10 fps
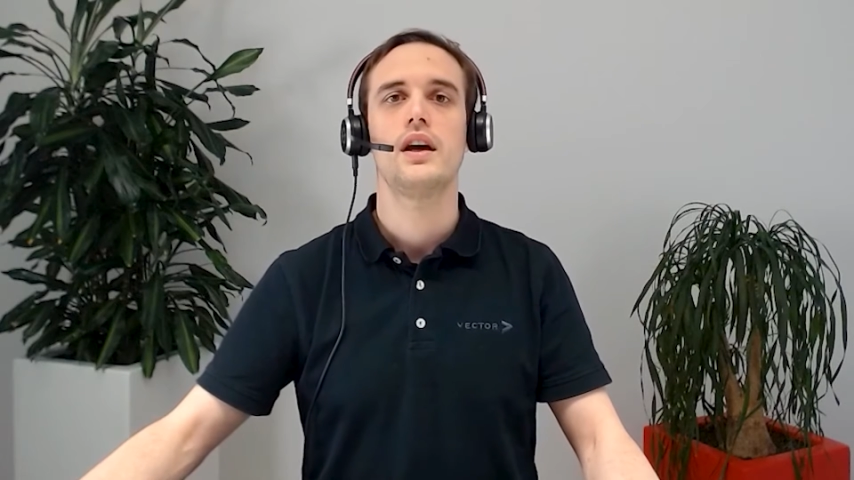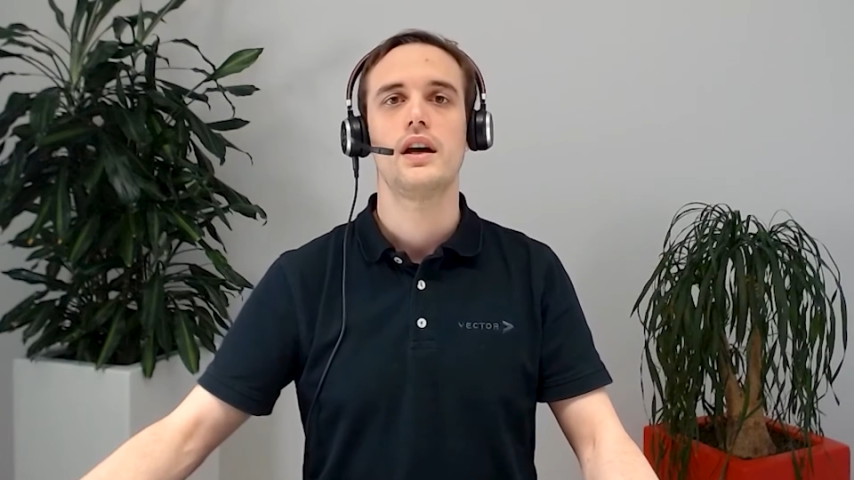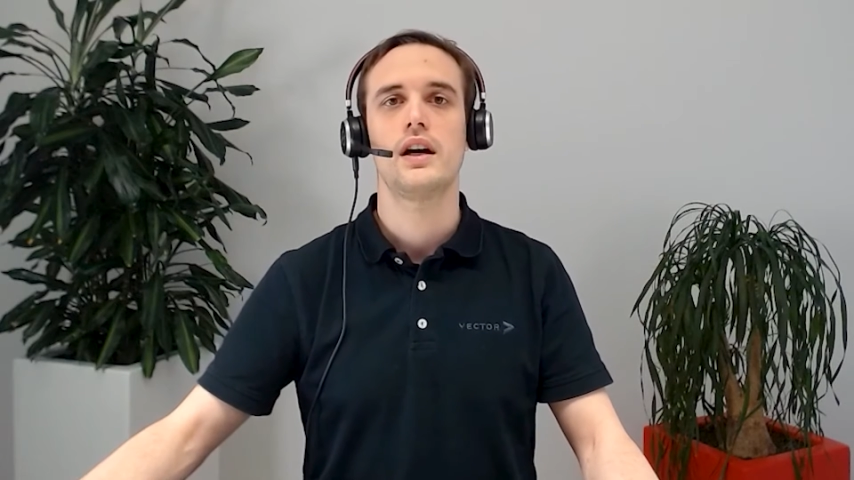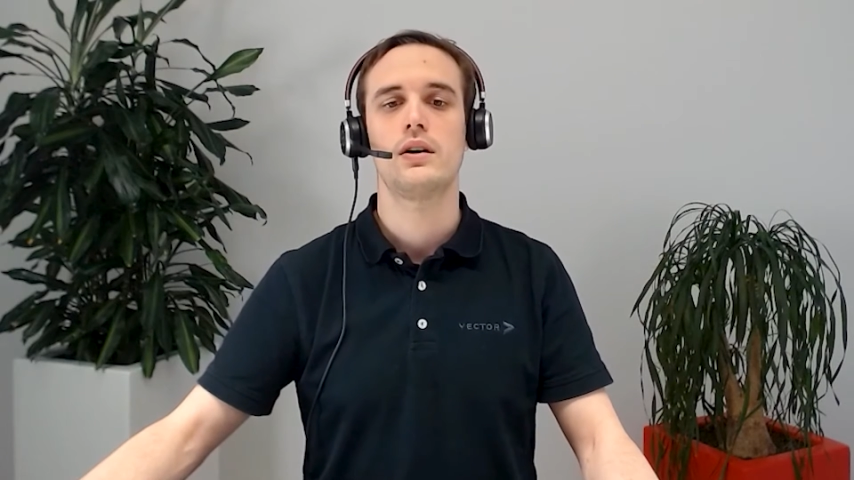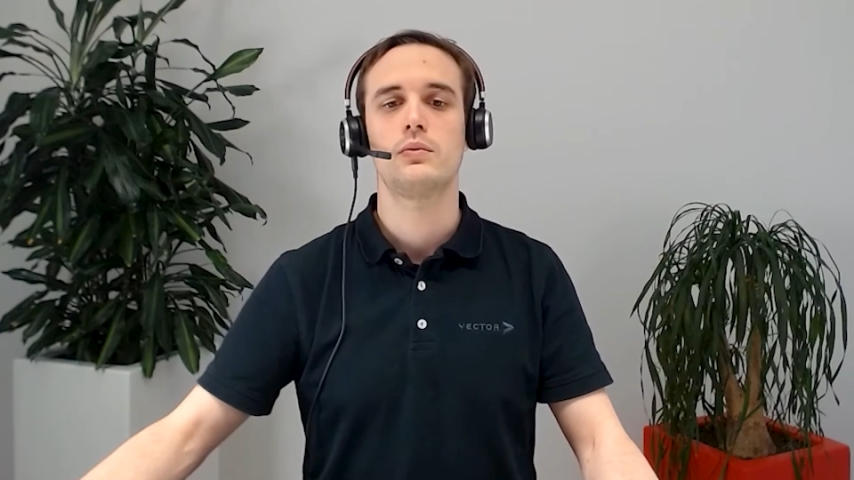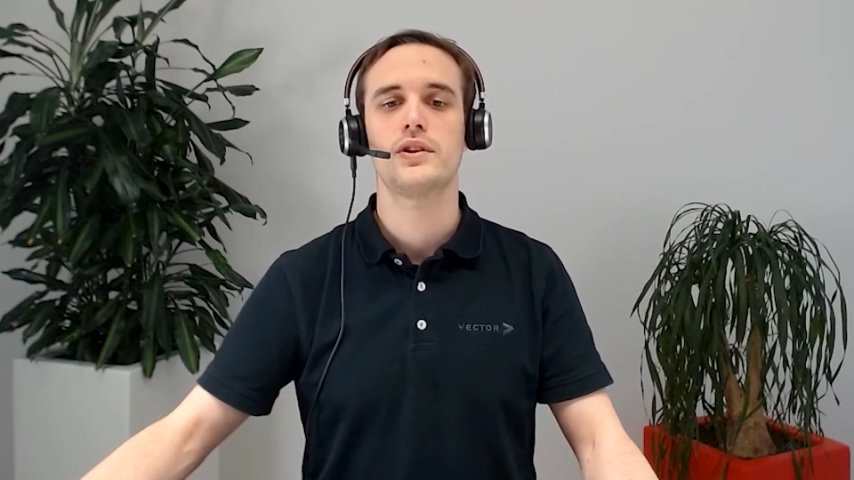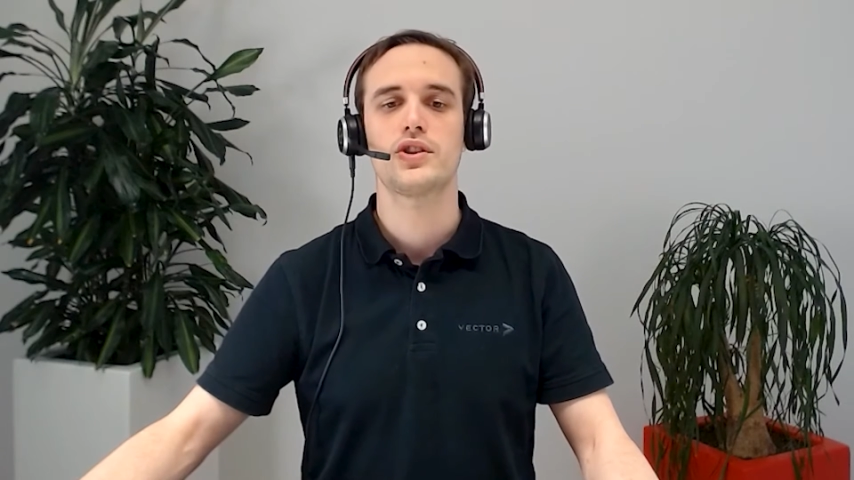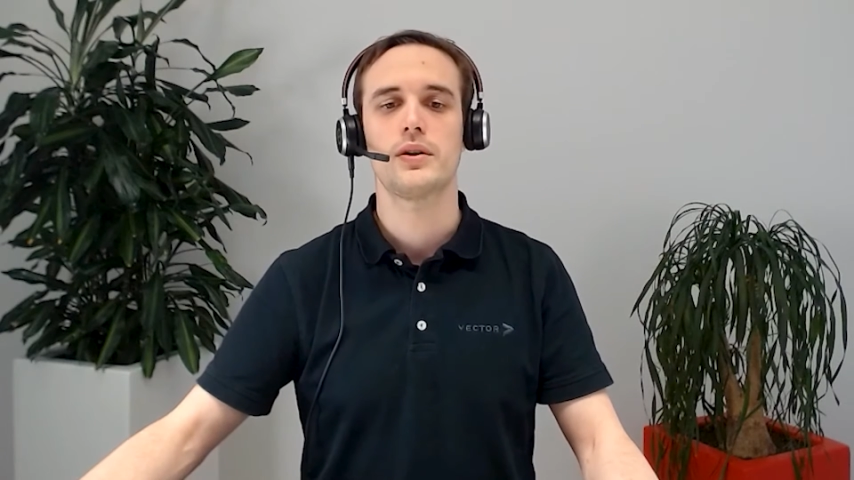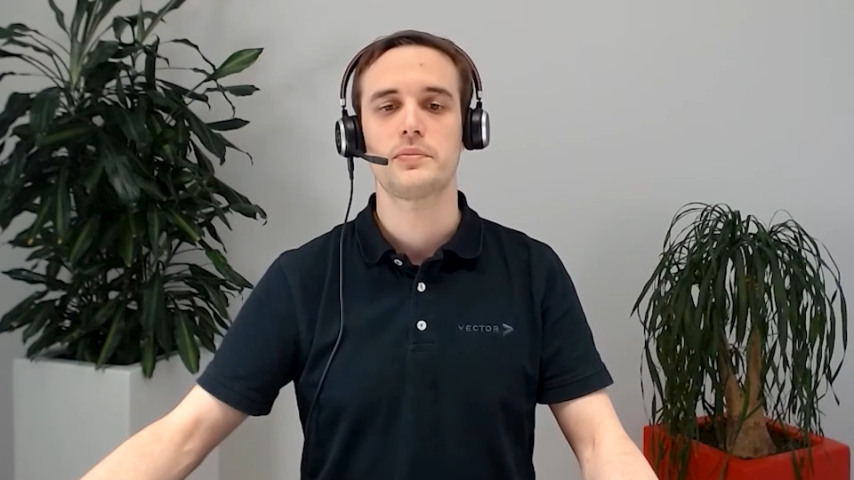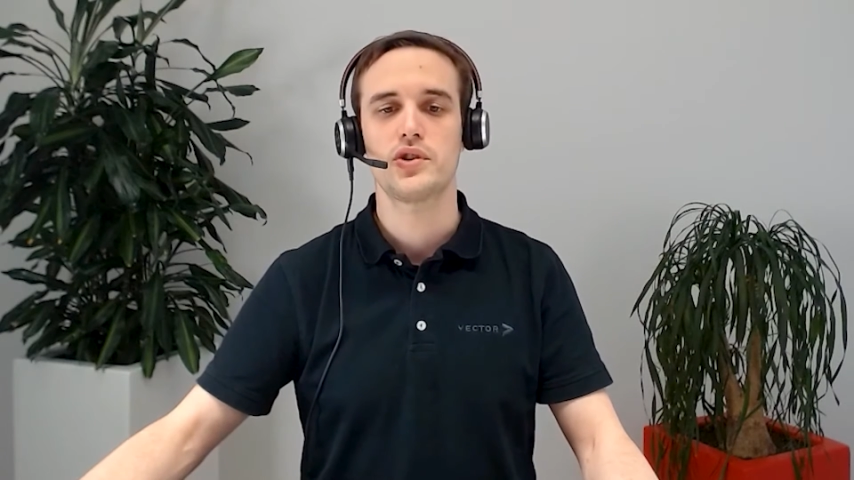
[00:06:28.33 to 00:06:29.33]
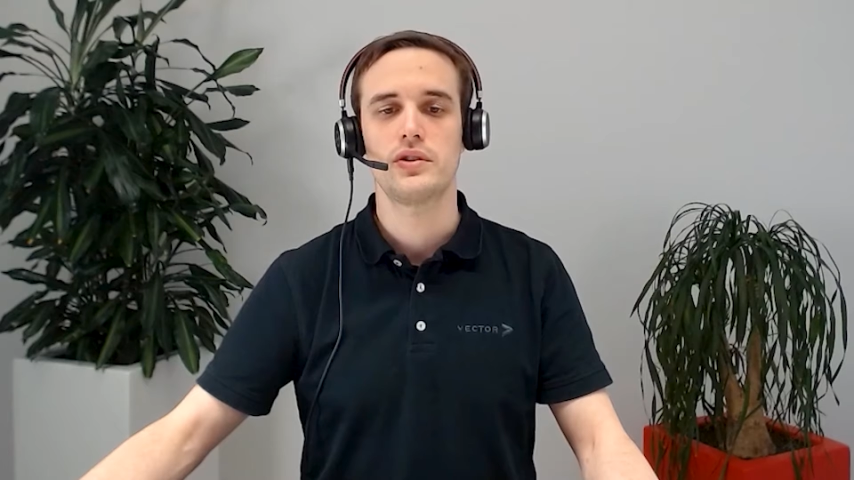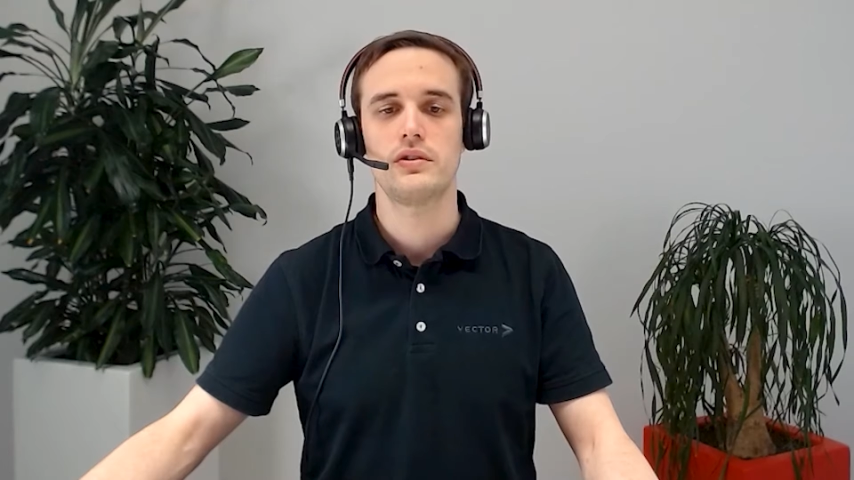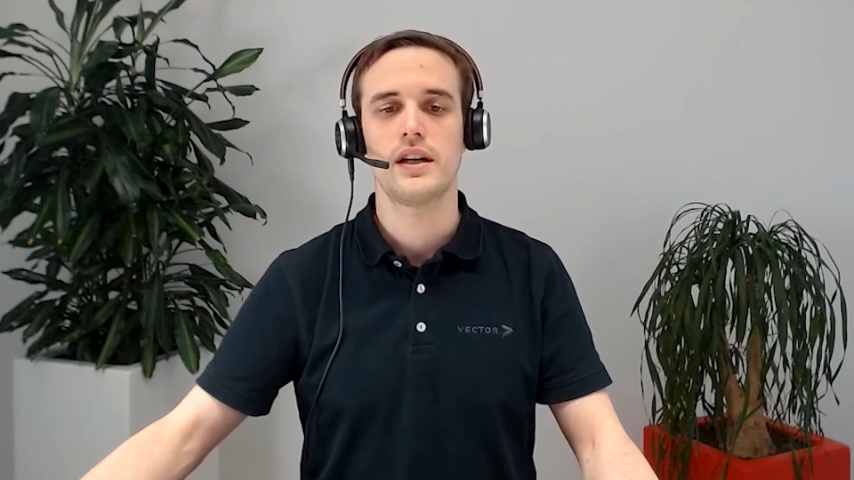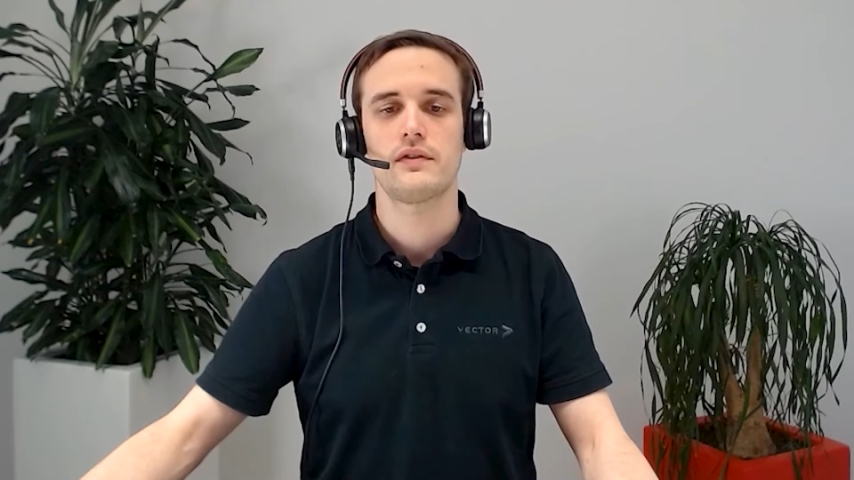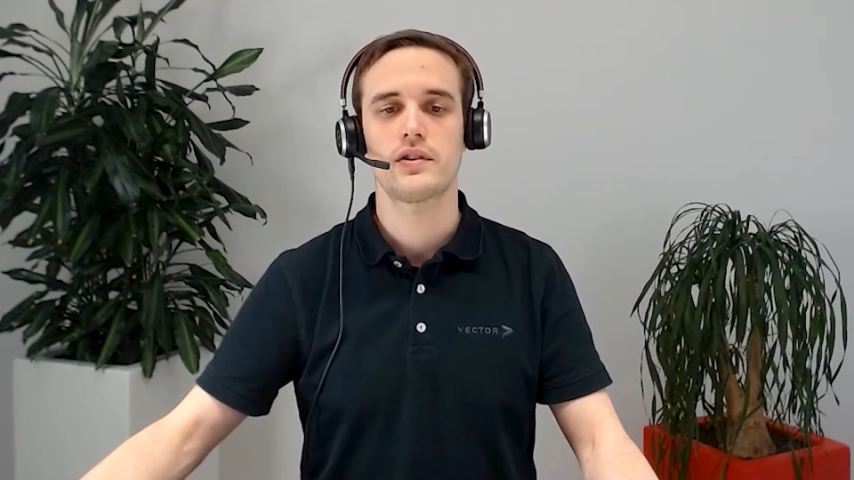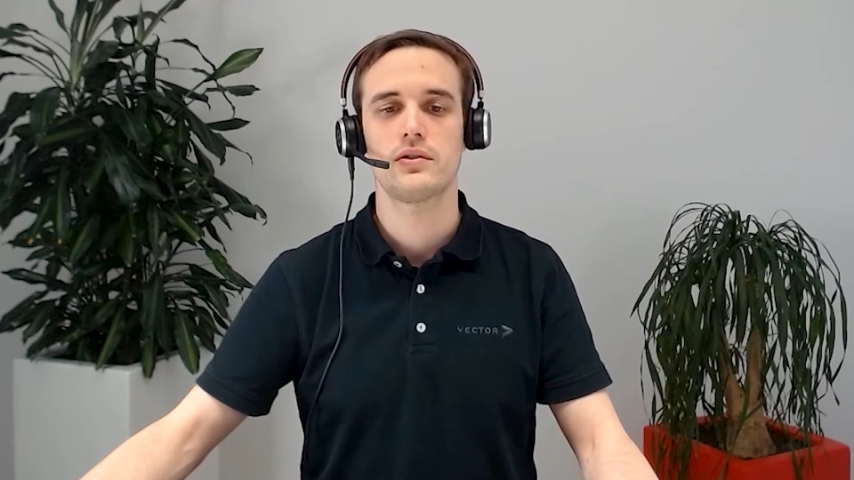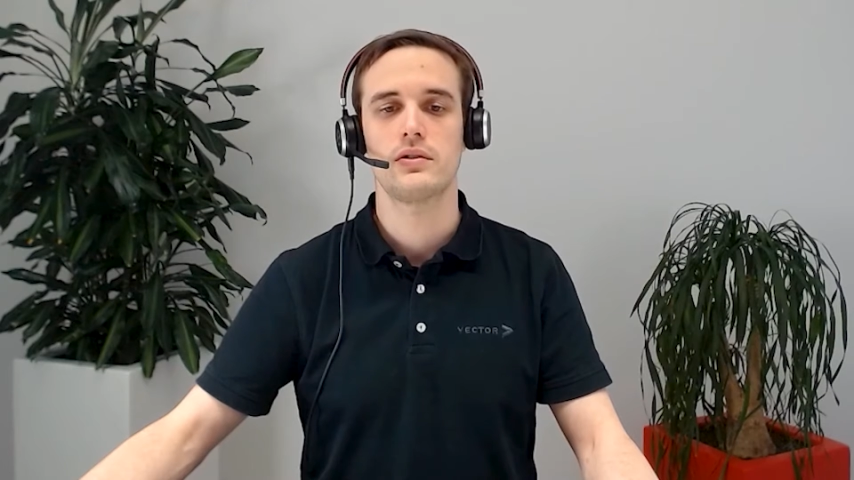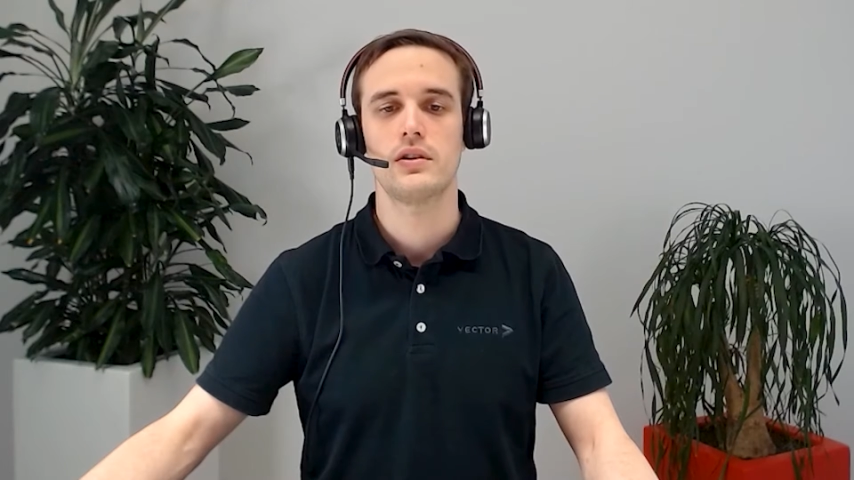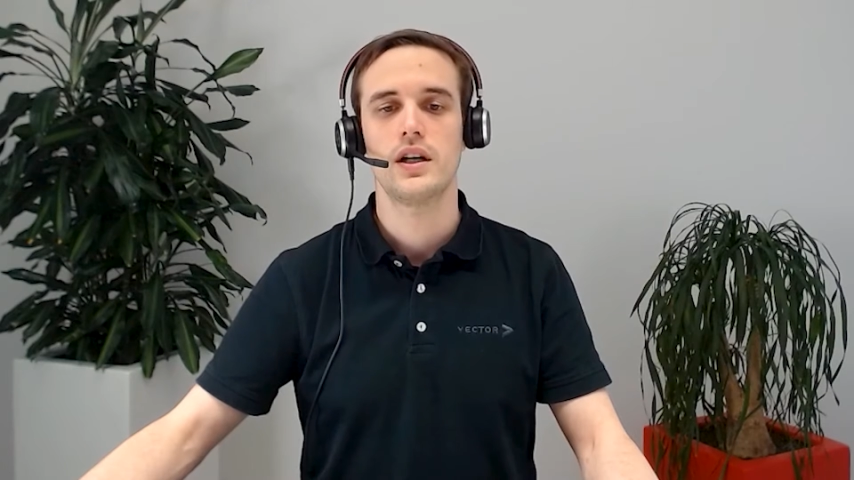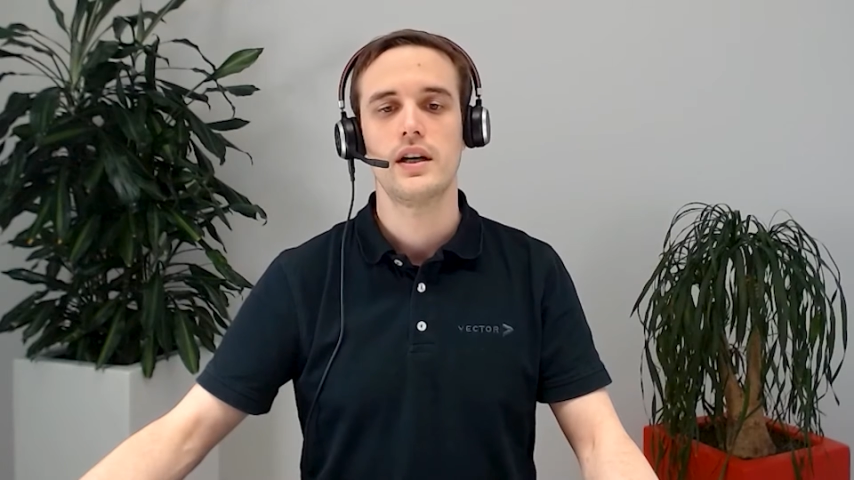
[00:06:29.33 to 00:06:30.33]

uh, which option you have to